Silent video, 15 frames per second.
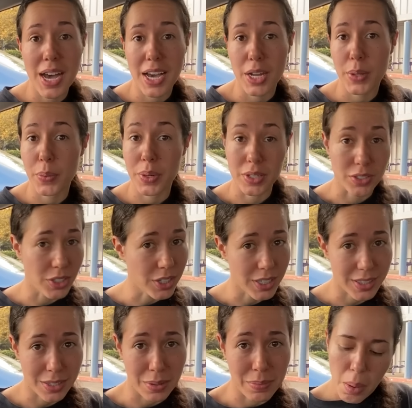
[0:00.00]
I don't want to look at
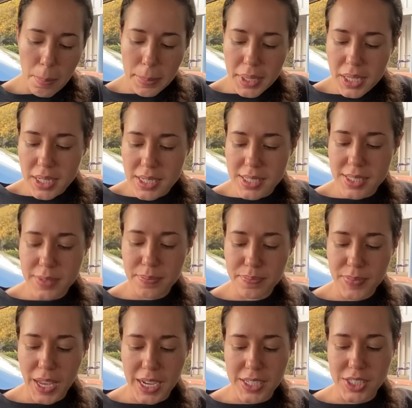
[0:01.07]
them, because
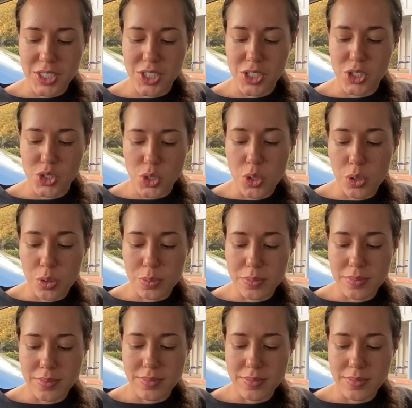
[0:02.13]
I just assume